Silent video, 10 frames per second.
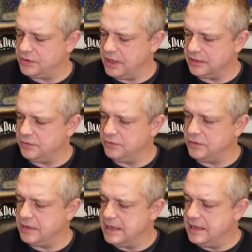
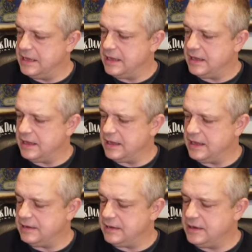
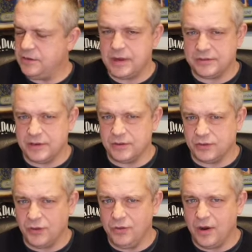You don't have to look
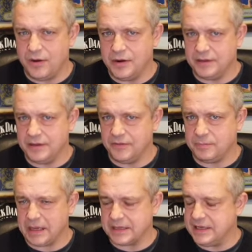too hard to
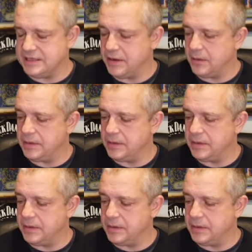pick these up.